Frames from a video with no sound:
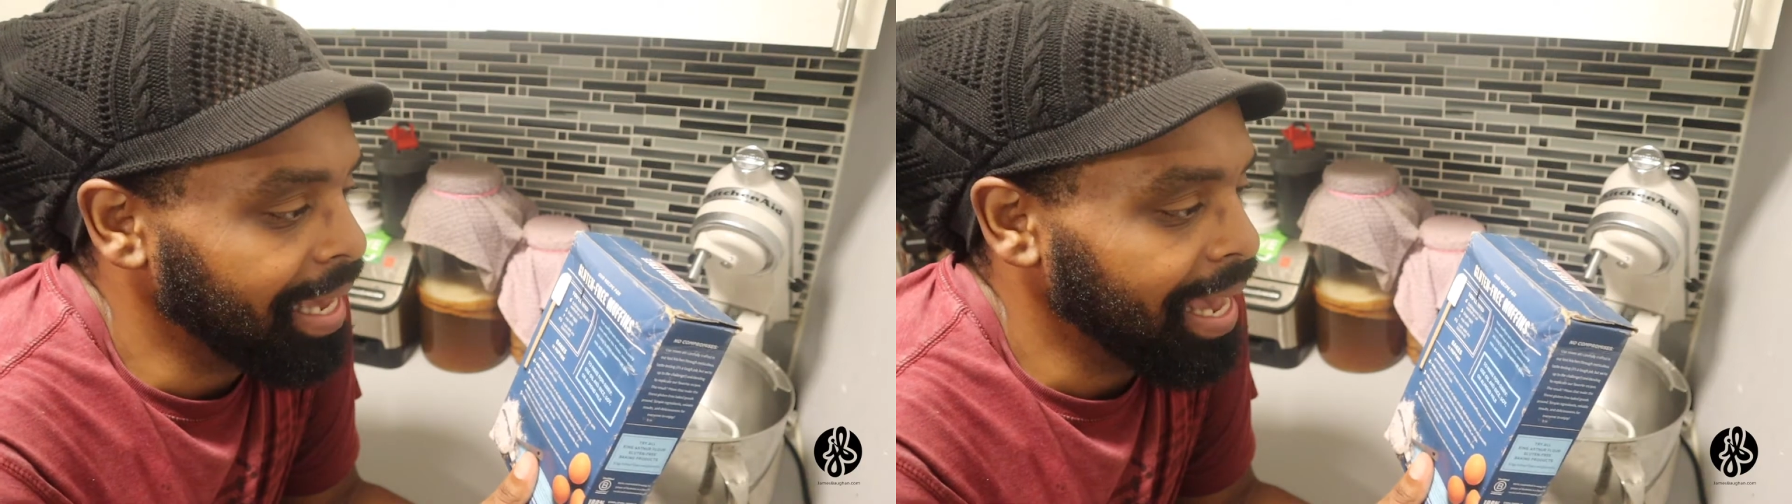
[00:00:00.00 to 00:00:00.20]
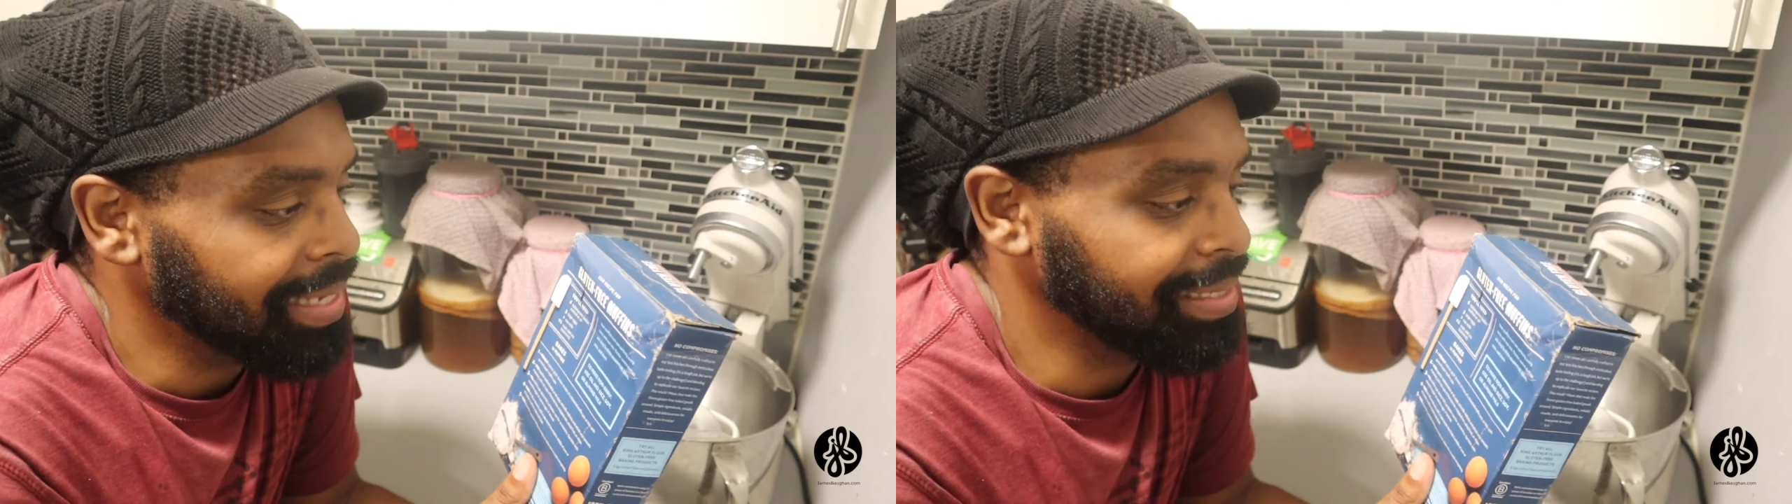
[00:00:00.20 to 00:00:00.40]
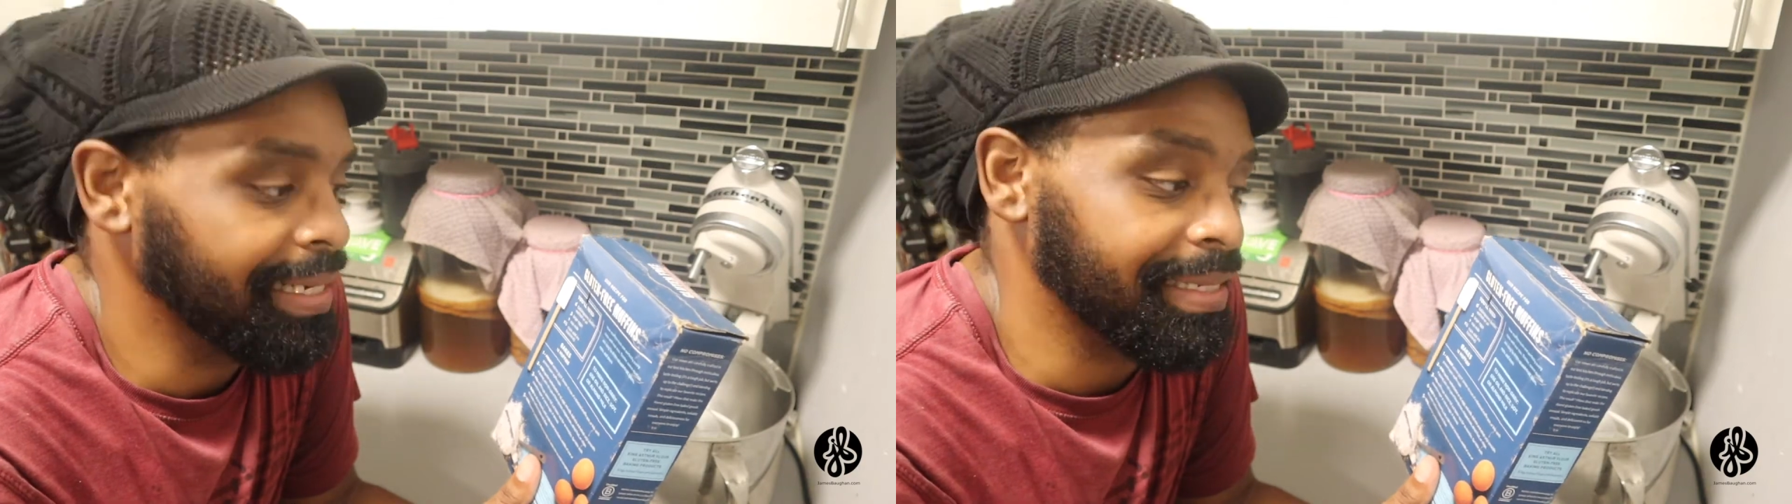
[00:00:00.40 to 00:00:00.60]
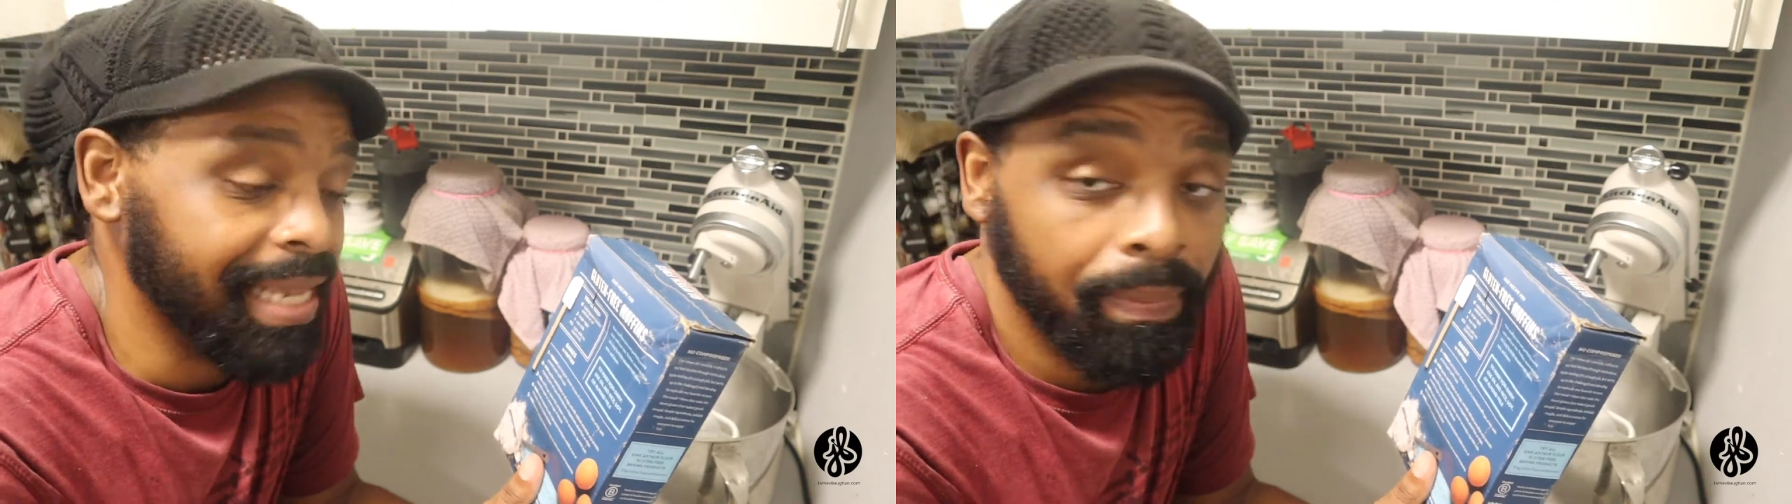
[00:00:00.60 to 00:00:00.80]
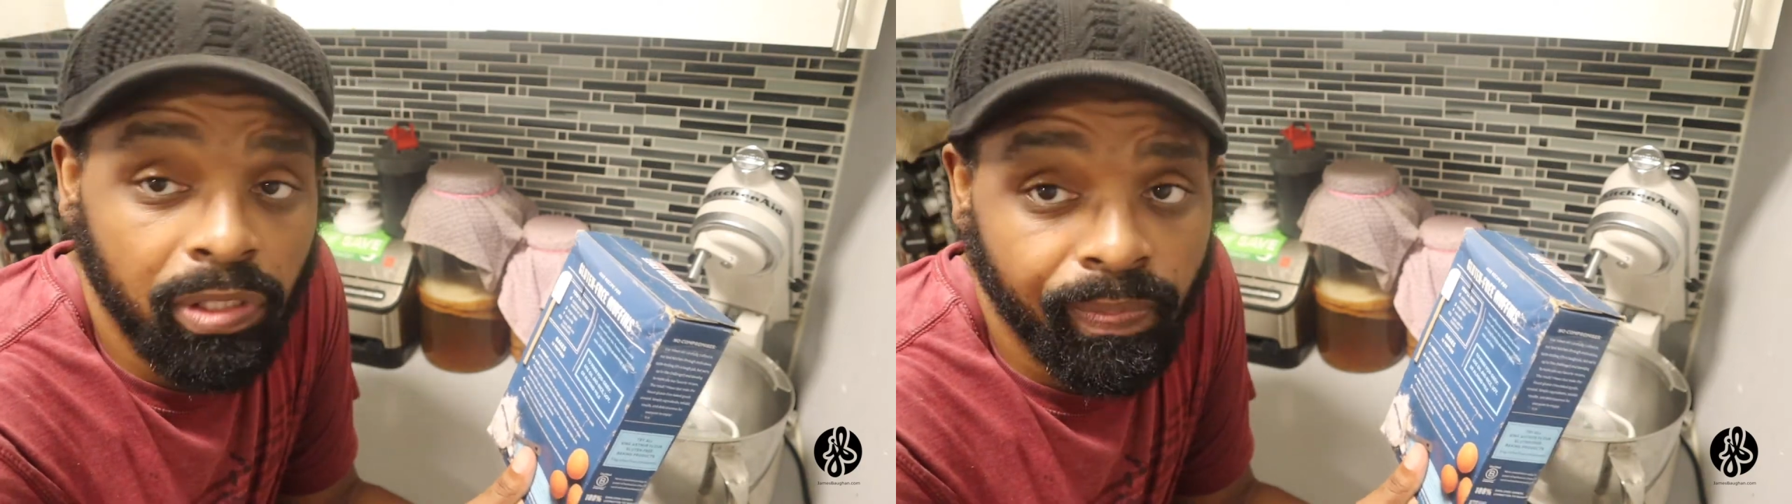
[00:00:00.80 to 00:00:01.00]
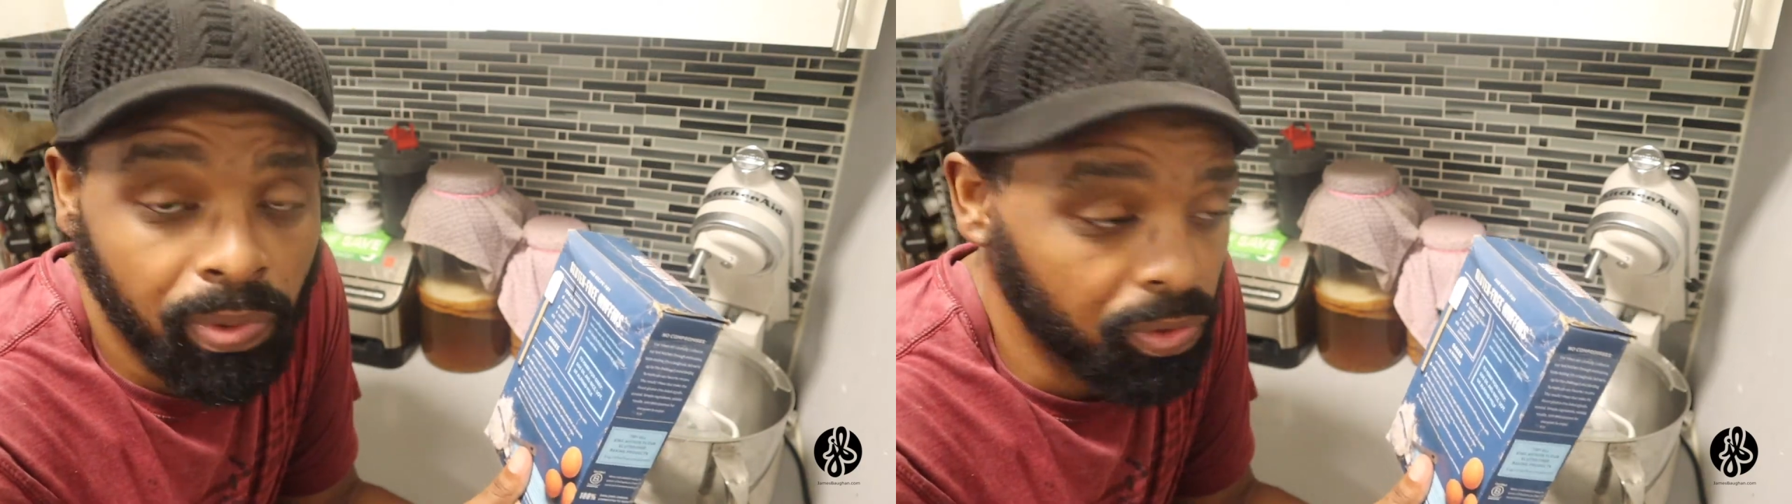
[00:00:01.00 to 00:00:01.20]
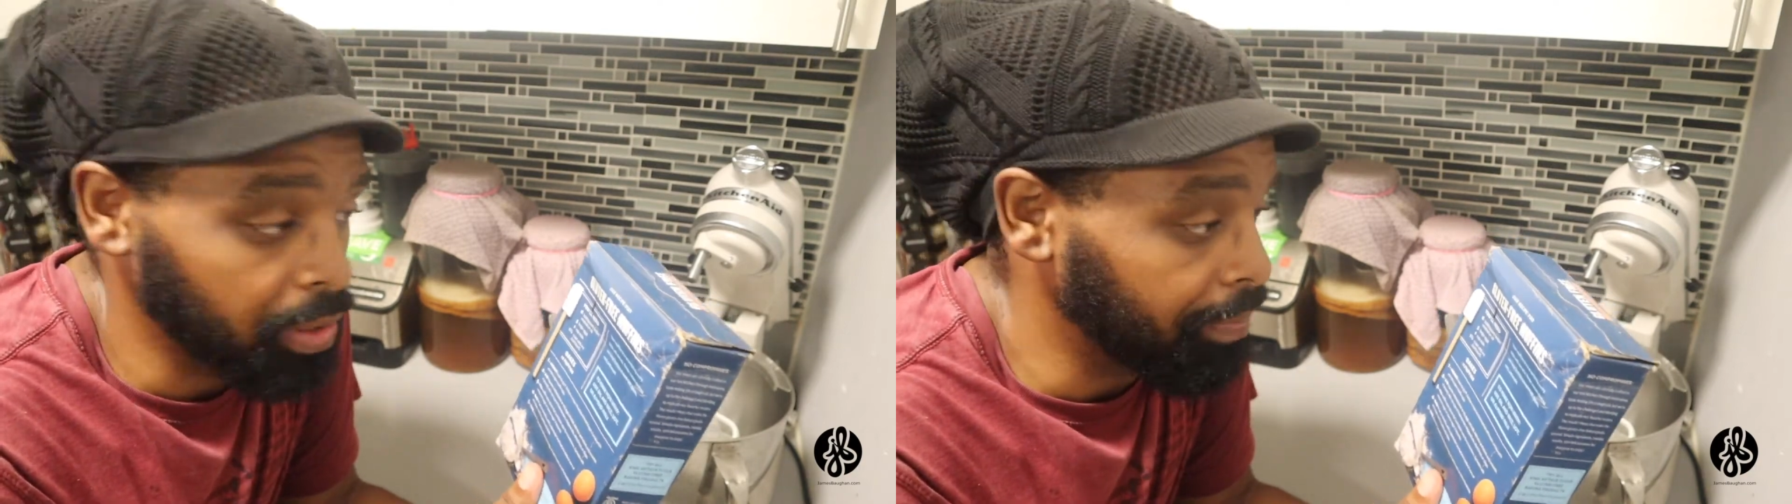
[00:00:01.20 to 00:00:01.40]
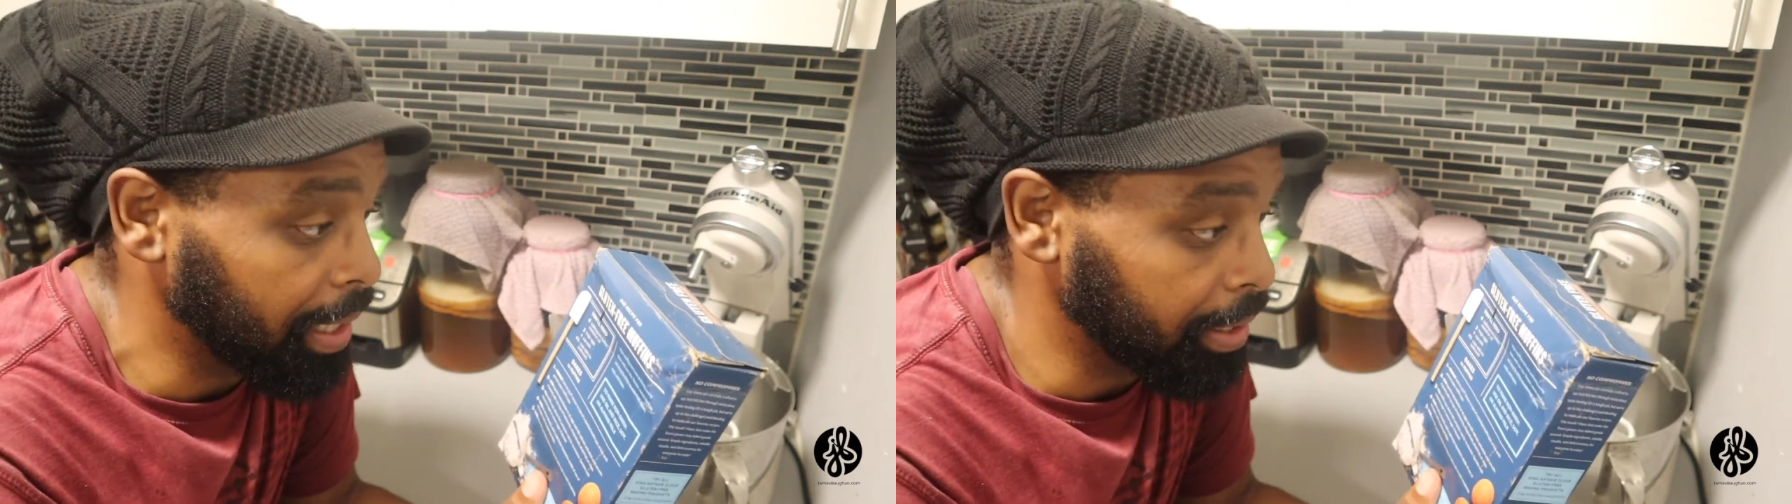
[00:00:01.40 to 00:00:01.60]
has 6 tablespoons
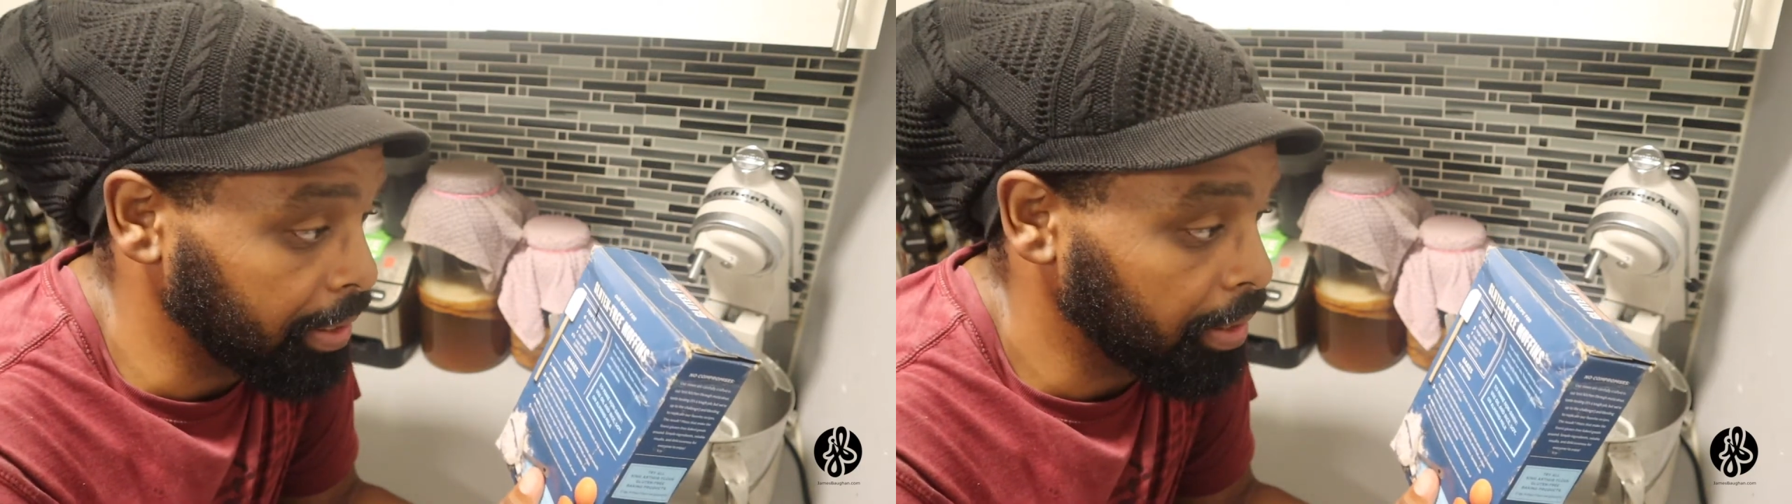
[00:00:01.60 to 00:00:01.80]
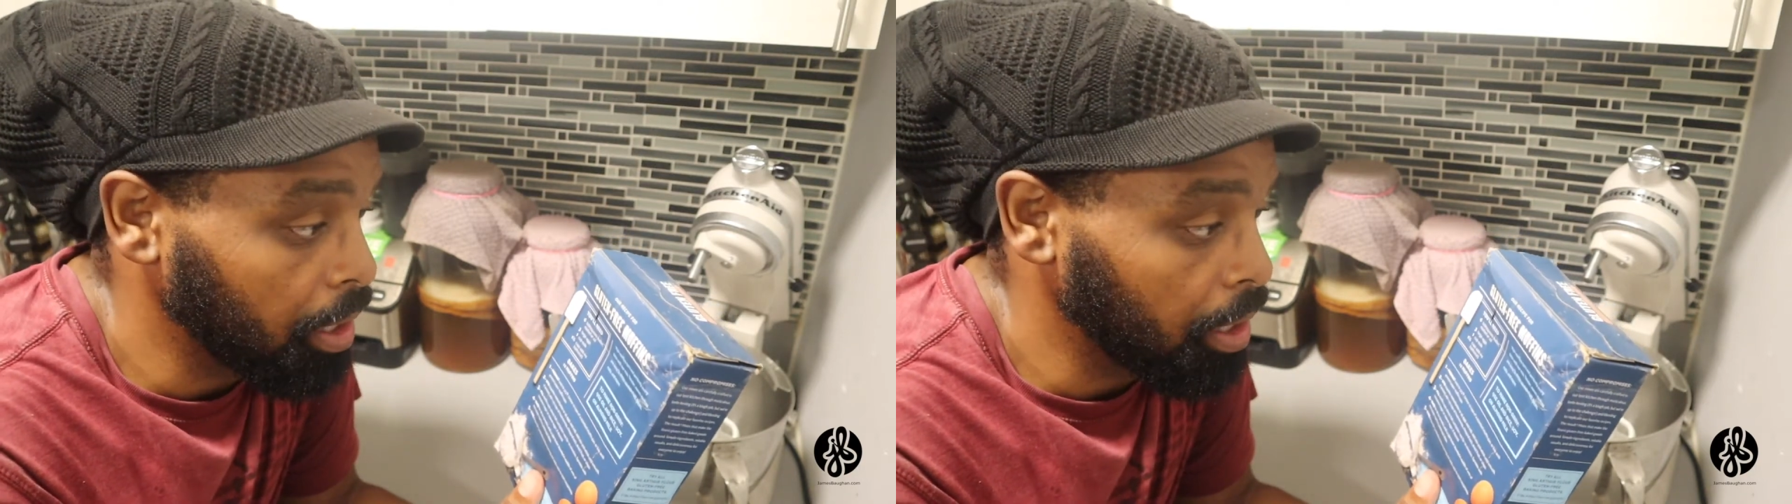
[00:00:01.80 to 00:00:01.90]
of butter.